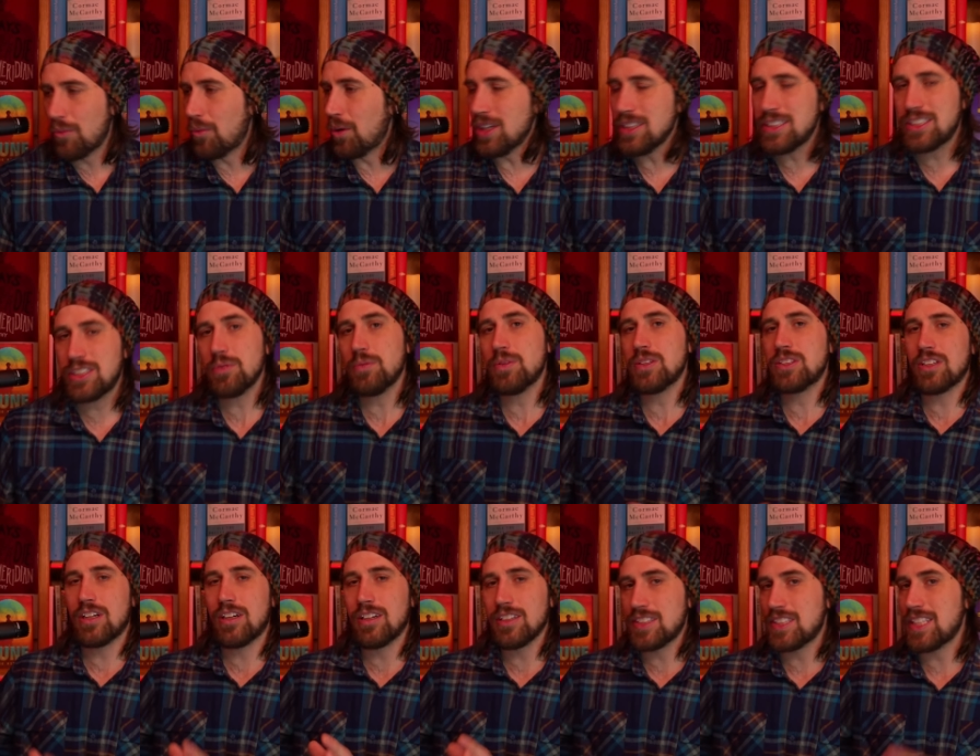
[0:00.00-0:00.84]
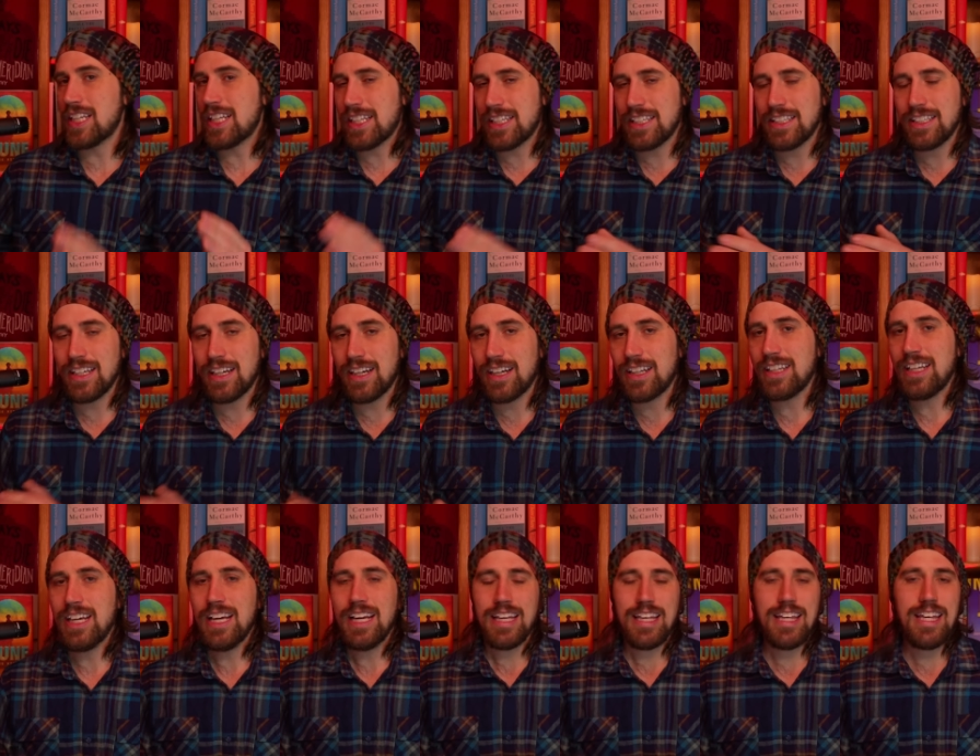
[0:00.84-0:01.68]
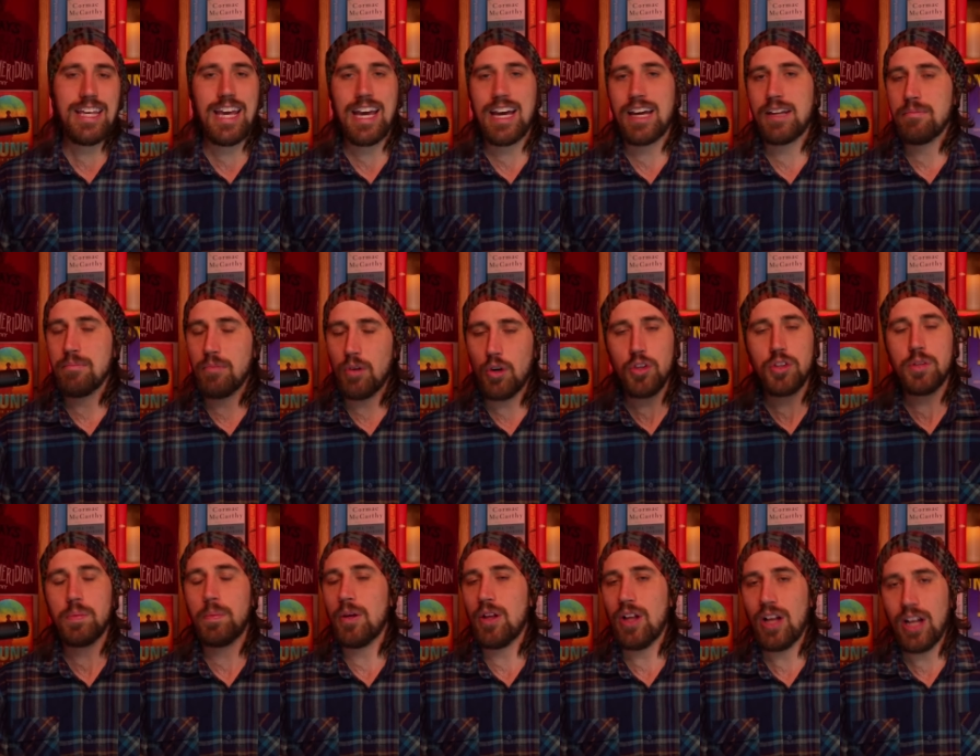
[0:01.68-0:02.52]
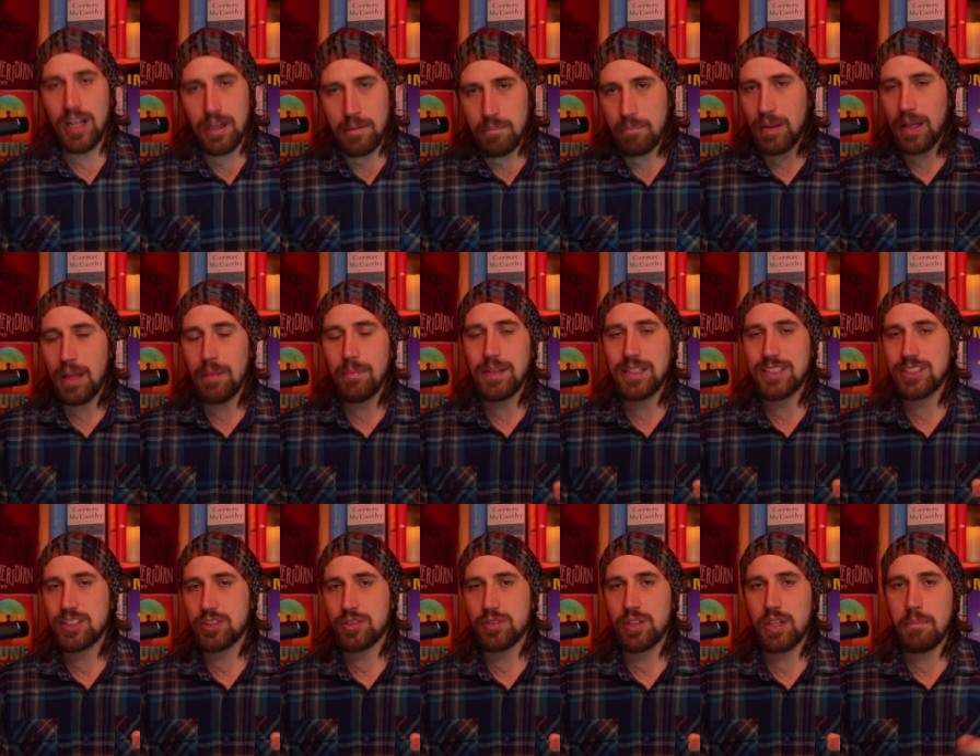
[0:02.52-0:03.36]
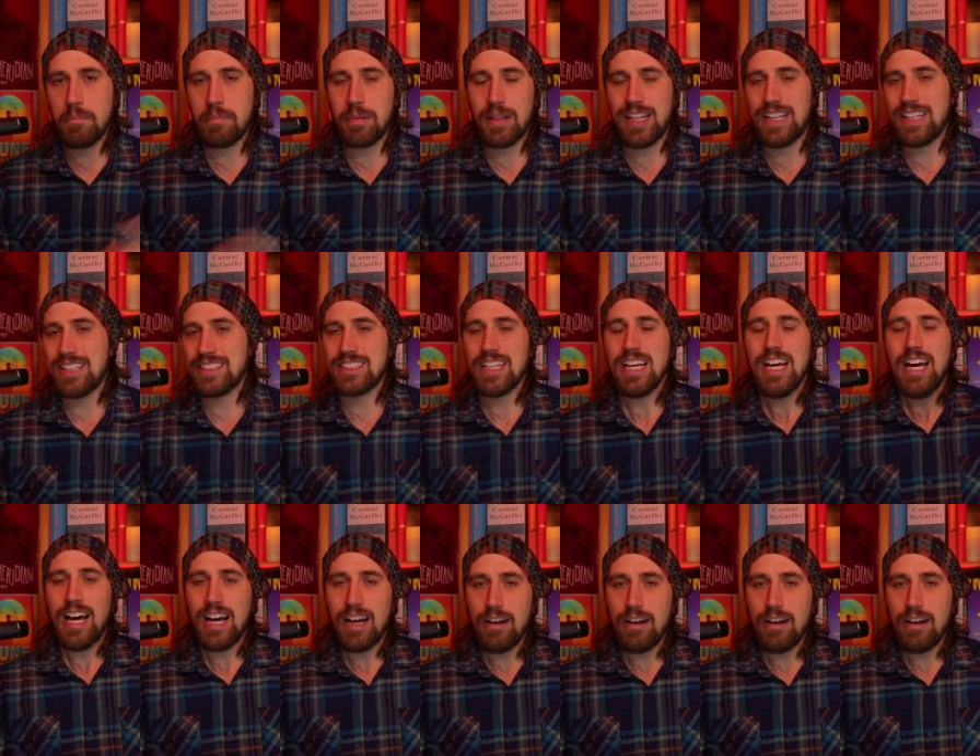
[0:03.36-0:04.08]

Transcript: And once it was all said and done, he had multiple unpublished screenplays,